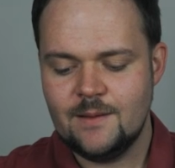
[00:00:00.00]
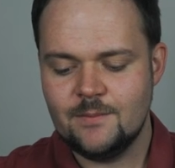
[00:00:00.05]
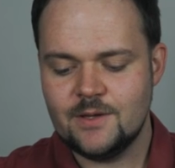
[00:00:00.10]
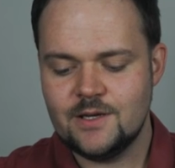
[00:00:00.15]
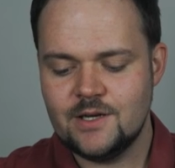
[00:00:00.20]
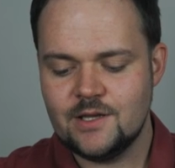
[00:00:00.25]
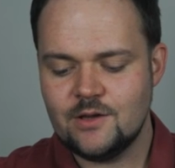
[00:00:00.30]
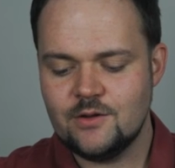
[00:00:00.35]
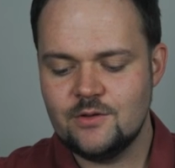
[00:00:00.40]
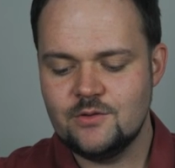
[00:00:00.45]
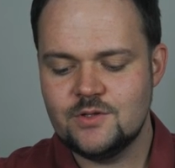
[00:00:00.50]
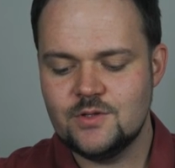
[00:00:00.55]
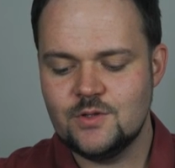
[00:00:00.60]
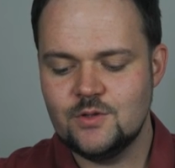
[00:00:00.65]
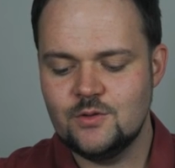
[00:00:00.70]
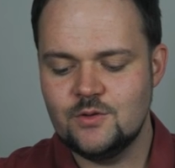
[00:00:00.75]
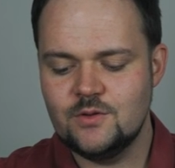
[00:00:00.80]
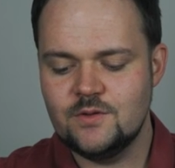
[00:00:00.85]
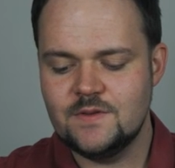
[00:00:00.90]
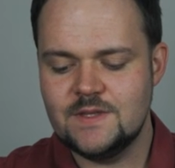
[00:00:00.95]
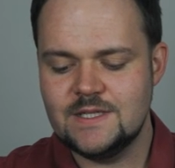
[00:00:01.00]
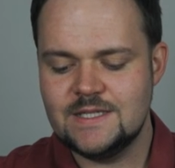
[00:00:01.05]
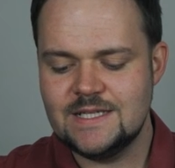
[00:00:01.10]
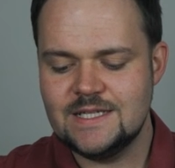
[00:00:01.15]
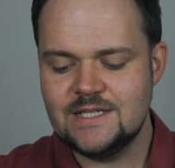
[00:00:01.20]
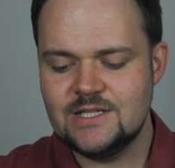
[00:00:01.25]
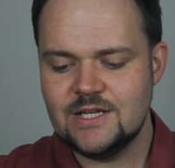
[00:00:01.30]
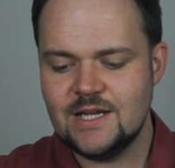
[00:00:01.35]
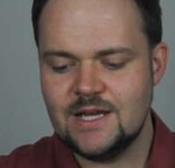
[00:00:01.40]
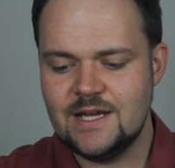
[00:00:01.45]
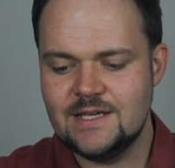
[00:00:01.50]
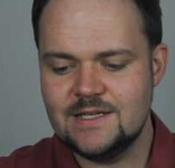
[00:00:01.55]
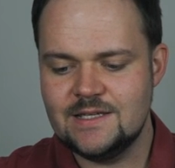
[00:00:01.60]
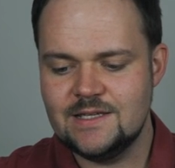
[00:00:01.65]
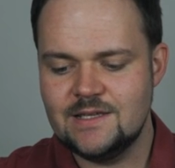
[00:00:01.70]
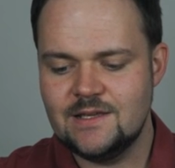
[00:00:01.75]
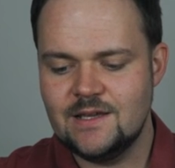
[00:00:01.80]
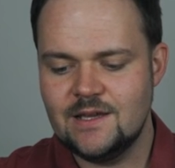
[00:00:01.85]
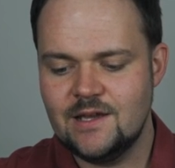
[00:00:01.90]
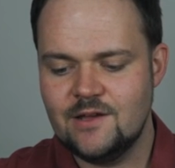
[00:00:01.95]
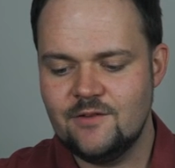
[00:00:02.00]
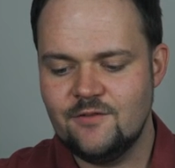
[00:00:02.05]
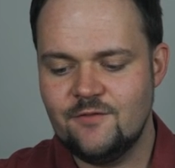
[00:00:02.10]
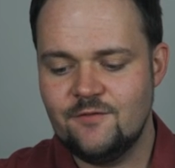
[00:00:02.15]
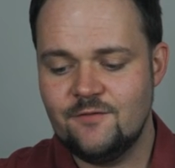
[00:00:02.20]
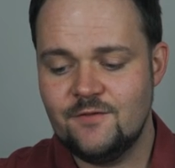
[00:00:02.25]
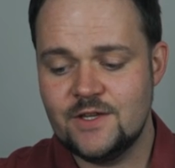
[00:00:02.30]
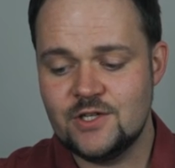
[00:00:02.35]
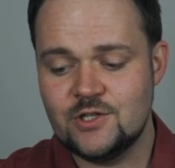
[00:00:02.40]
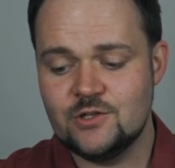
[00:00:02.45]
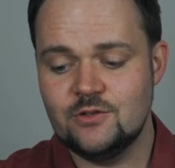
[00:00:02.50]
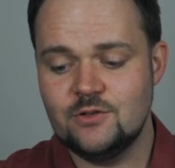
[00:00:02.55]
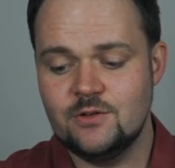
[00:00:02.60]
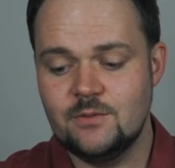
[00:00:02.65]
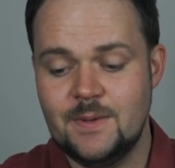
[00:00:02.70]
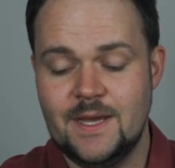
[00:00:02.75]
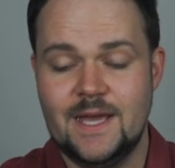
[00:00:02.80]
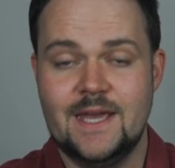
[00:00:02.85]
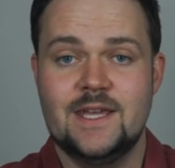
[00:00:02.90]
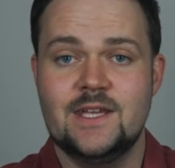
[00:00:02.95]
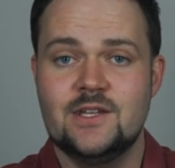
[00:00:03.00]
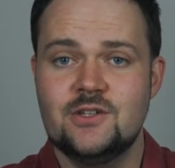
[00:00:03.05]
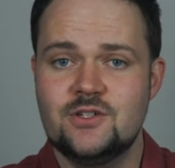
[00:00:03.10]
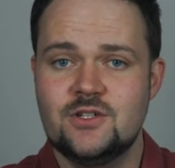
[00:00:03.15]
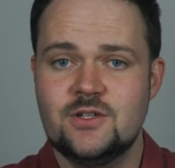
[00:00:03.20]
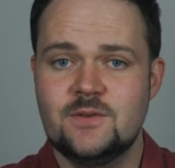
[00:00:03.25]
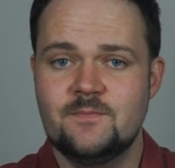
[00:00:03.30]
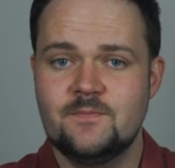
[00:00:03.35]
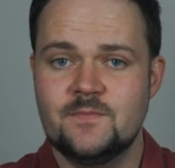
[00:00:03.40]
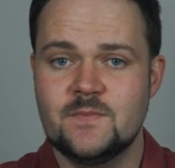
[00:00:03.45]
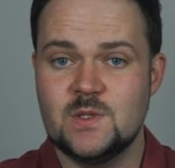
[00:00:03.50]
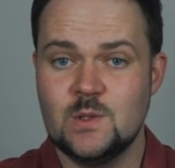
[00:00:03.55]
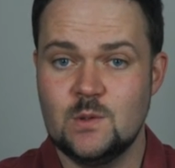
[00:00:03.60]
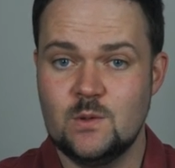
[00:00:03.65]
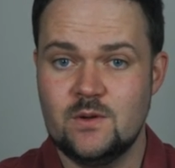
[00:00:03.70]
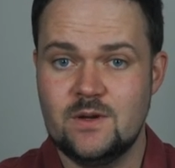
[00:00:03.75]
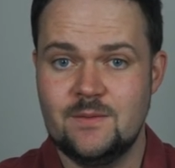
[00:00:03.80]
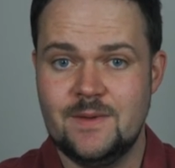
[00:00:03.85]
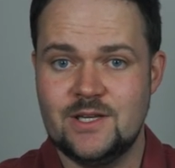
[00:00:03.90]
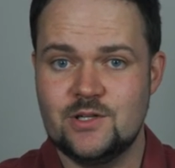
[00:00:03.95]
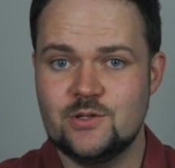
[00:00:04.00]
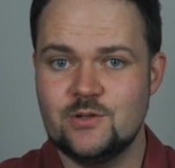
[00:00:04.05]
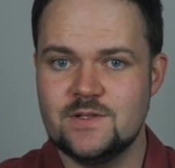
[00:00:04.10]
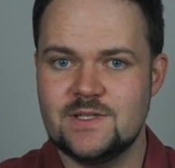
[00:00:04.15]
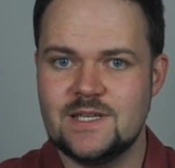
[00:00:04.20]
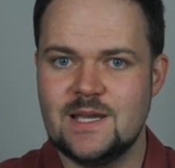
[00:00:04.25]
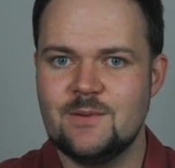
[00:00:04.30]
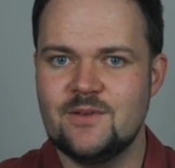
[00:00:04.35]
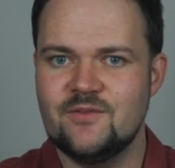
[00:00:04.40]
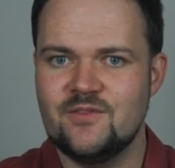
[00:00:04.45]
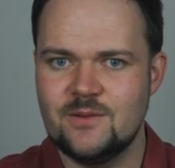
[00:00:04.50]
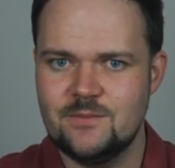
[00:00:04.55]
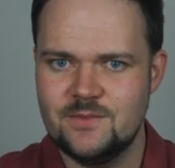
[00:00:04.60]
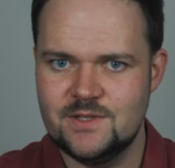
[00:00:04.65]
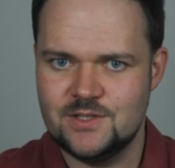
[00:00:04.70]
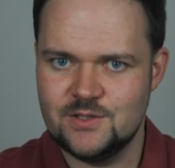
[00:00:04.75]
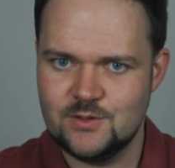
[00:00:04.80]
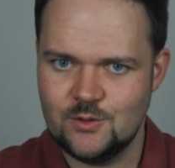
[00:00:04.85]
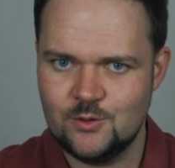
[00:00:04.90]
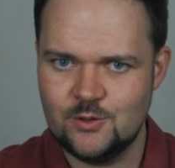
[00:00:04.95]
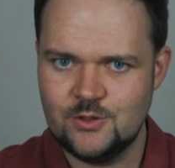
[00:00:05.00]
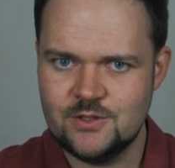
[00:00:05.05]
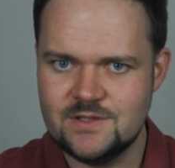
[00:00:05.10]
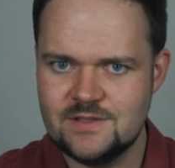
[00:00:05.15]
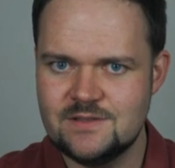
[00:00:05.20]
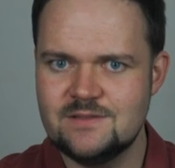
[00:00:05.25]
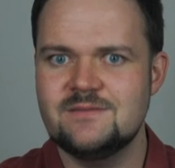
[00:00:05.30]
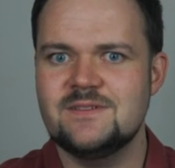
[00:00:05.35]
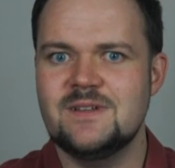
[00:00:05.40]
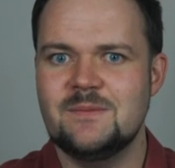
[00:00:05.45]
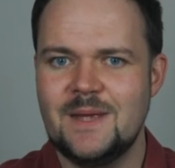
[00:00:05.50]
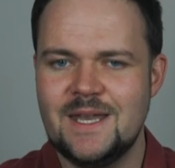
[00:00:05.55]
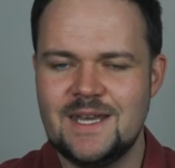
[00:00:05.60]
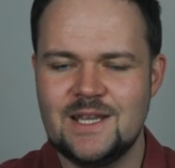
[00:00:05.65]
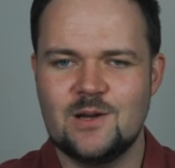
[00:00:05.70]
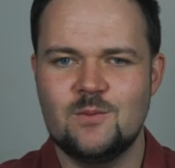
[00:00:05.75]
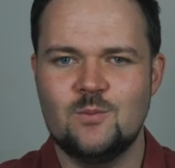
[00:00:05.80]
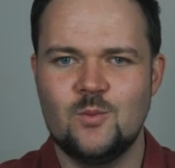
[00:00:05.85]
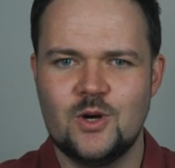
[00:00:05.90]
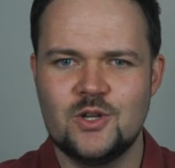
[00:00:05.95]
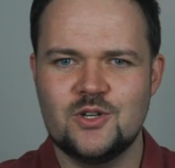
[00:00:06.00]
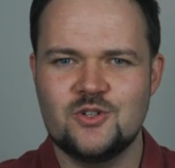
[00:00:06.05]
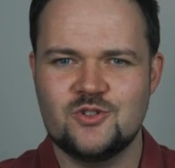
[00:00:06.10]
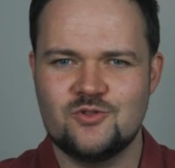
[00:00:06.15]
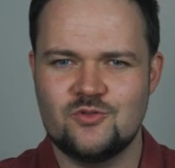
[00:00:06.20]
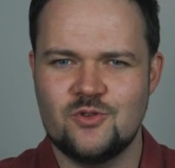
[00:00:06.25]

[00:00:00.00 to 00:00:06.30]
I'm gonna go to the DJI official page. So we wanna make sure it's coming from the source, depending on what